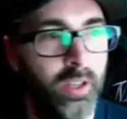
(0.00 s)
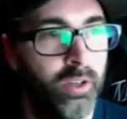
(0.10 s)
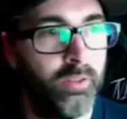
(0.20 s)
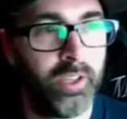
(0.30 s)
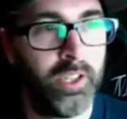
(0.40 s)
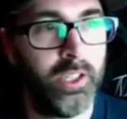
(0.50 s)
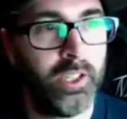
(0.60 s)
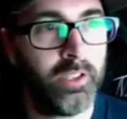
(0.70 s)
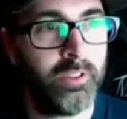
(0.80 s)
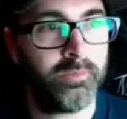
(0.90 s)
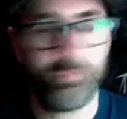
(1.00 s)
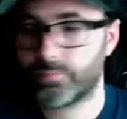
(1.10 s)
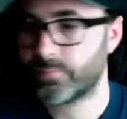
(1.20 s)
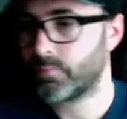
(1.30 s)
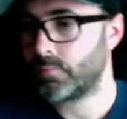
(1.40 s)
over here.
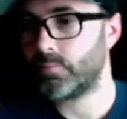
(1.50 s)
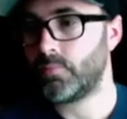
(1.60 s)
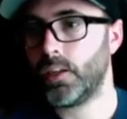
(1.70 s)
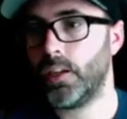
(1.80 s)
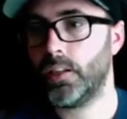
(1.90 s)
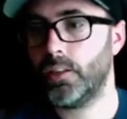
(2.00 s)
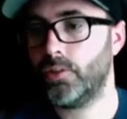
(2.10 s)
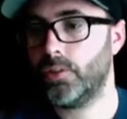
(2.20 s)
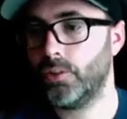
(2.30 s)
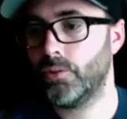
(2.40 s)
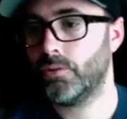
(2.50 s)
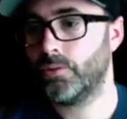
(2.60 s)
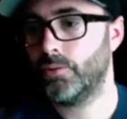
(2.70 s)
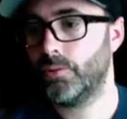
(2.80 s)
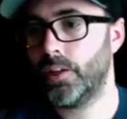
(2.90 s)
I need to
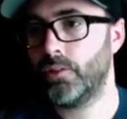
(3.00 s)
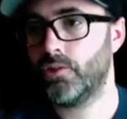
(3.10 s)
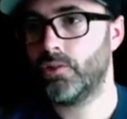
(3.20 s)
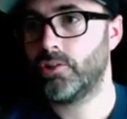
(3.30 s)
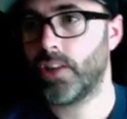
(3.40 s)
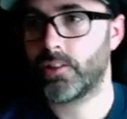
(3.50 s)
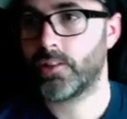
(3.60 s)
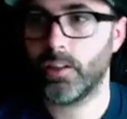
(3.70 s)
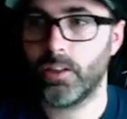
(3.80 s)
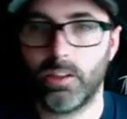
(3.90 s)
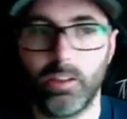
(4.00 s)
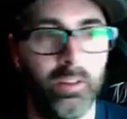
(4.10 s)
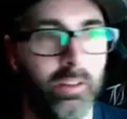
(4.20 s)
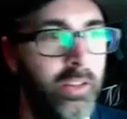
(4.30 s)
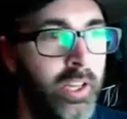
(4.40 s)
re-inject
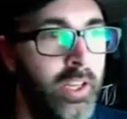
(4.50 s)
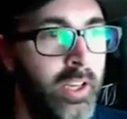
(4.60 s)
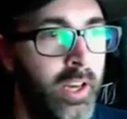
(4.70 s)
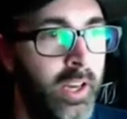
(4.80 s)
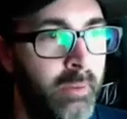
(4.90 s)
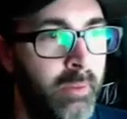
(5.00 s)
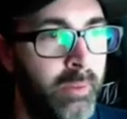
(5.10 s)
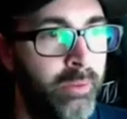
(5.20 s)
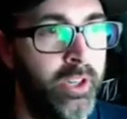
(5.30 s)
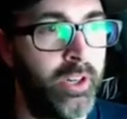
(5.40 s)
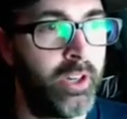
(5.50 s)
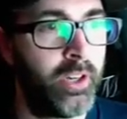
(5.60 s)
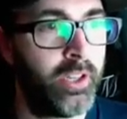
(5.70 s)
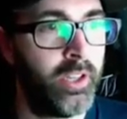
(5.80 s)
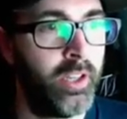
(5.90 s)
the memory
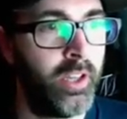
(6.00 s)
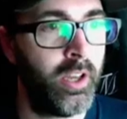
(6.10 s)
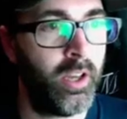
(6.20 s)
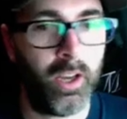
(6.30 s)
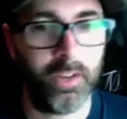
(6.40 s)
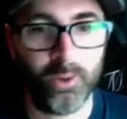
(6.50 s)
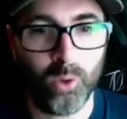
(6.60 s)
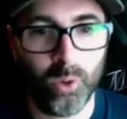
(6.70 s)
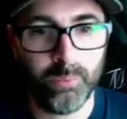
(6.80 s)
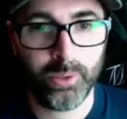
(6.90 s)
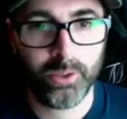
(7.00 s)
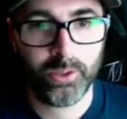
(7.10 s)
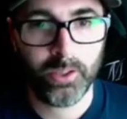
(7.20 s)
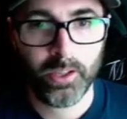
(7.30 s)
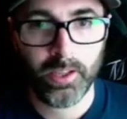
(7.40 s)
card. I do
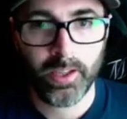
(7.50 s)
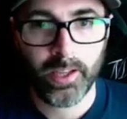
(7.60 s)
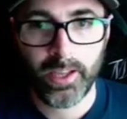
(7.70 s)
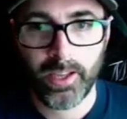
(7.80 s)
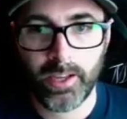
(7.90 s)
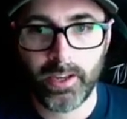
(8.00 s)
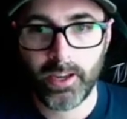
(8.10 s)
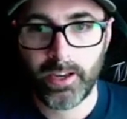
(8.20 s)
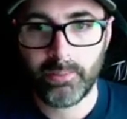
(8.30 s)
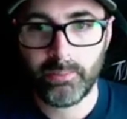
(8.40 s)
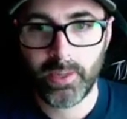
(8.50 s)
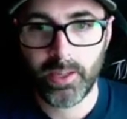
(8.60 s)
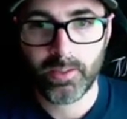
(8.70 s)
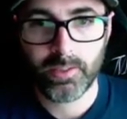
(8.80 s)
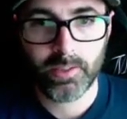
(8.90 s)
open, and let
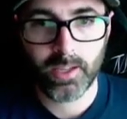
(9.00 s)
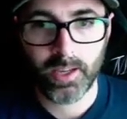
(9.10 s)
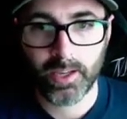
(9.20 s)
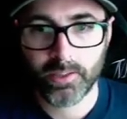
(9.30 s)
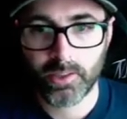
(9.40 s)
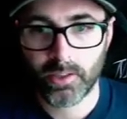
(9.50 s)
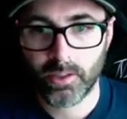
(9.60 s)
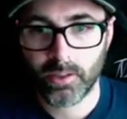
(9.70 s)
me select,